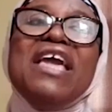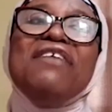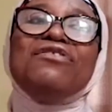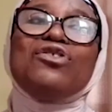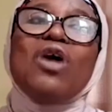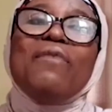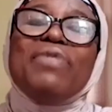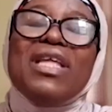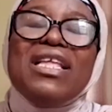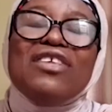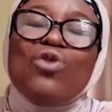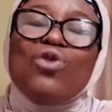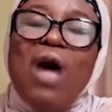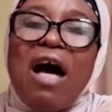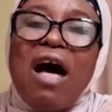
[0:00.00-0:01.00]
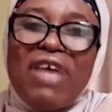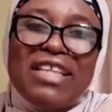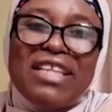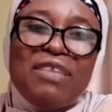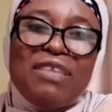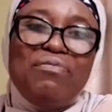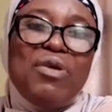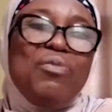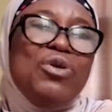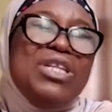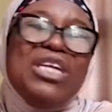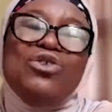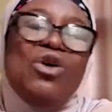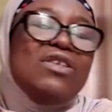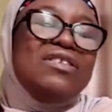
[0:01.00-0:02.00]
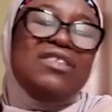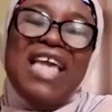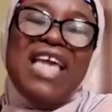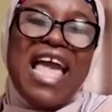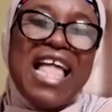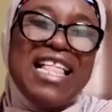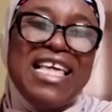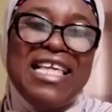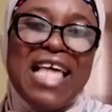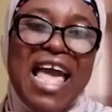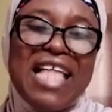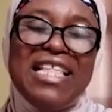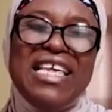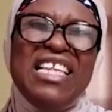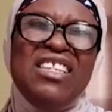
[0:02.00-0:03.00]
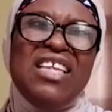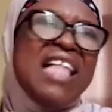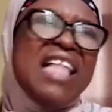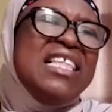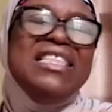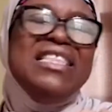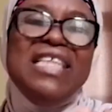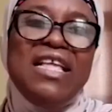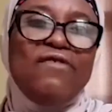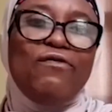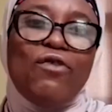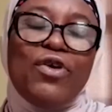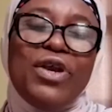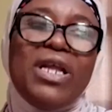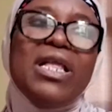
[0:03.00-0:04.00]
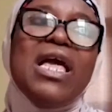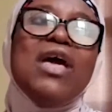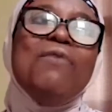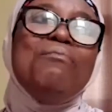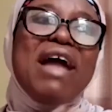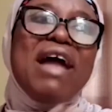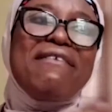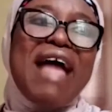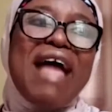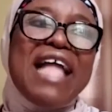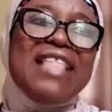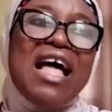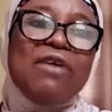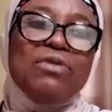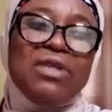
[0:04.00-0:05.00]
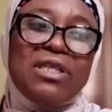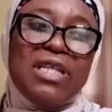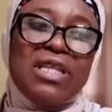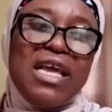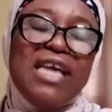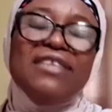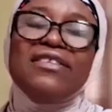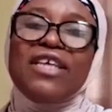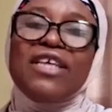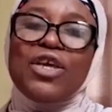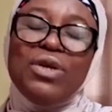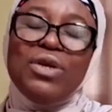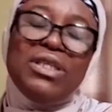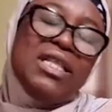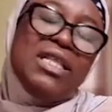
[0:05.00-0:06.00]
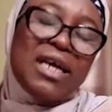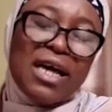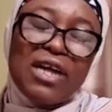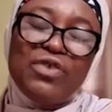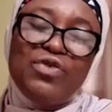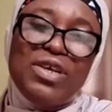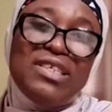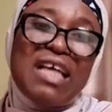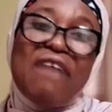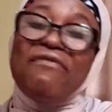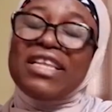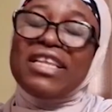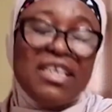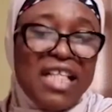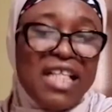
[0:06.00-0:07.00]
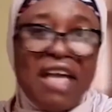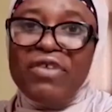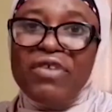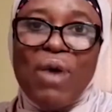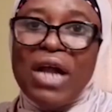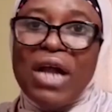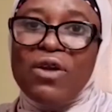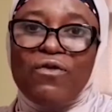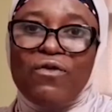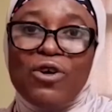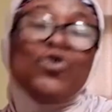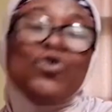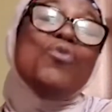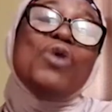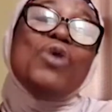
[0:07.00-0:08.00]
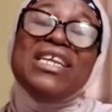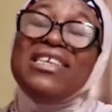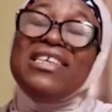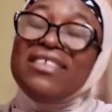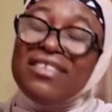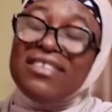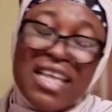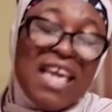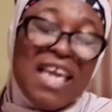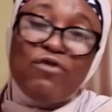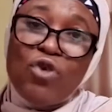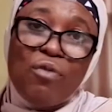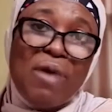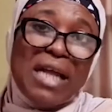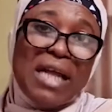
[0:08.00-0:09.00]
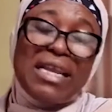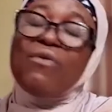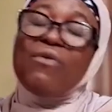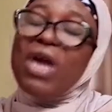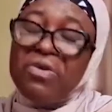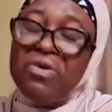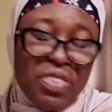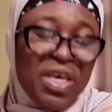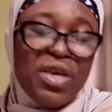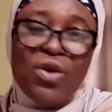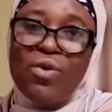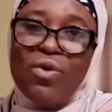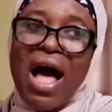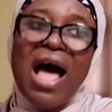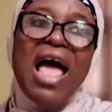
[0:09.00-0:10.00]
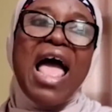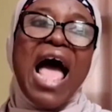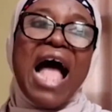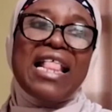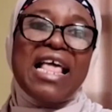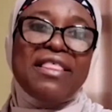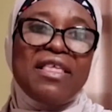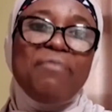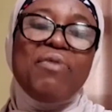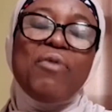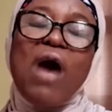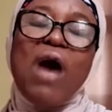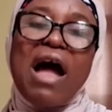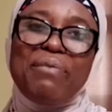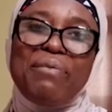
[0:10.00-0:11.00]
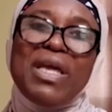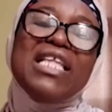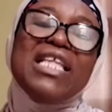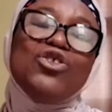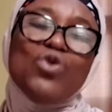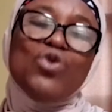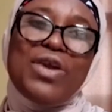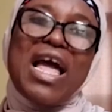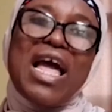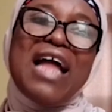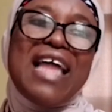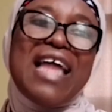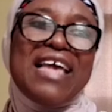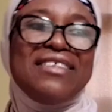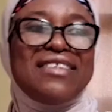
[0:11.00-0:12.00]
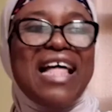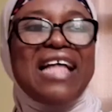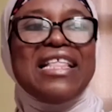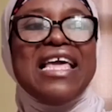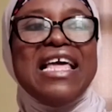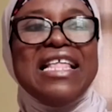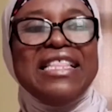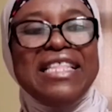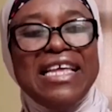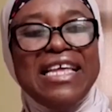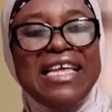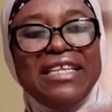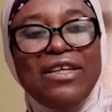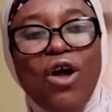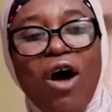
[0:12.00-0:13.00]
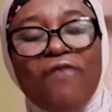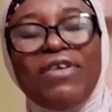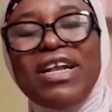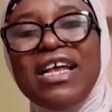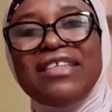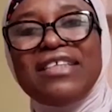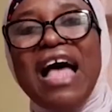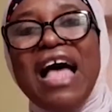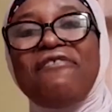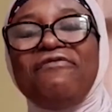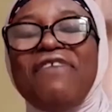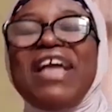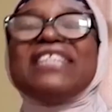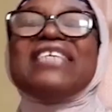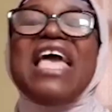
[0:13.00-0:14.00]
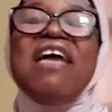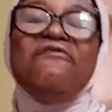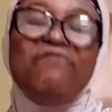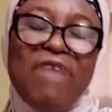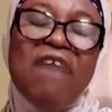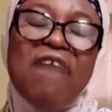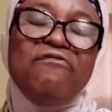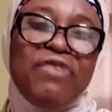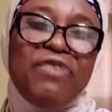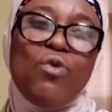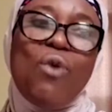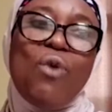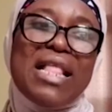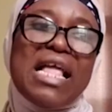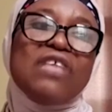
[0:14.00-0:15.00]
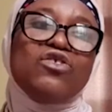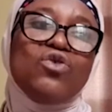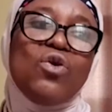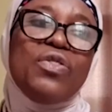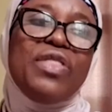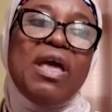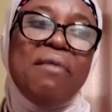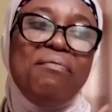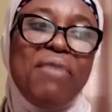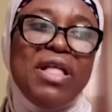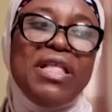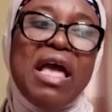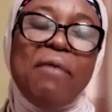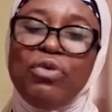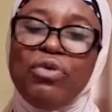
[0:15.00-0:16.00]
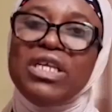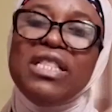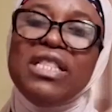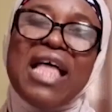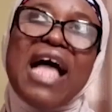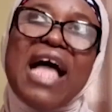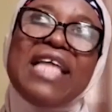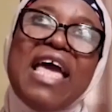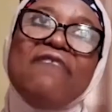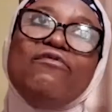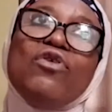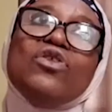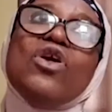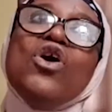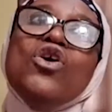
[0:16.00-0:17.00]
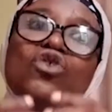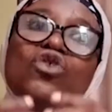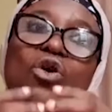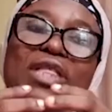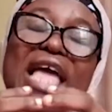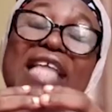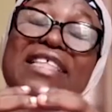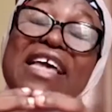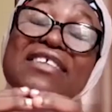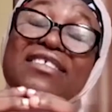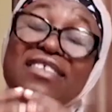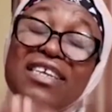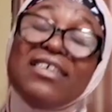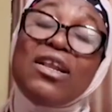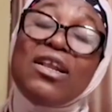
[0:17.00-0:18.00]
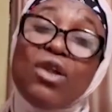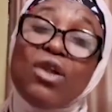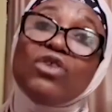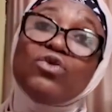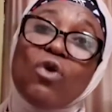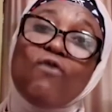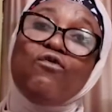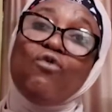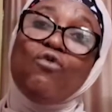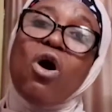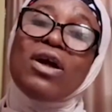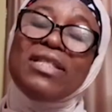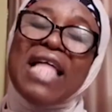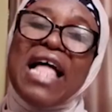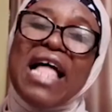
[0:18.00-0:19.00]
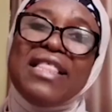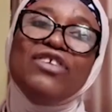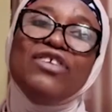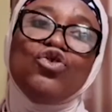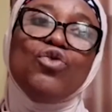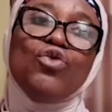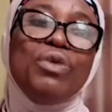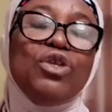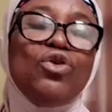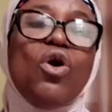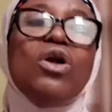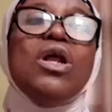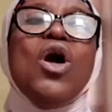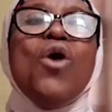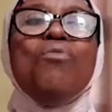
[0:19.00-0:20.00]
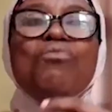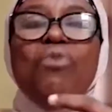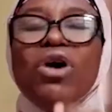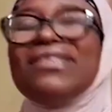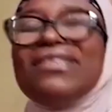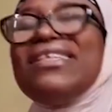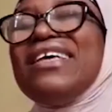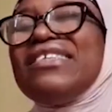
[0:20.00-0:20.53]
If something is not affecting people, they don't see any need for it. But right now, the insecurity in the country is affecting every one of us. Nobody is safe, no matter where you think you are. And I think people are beginning to realize that the governance affects everyone. And so they're putting that effort. So there's still a lot of work that needs to be done. Most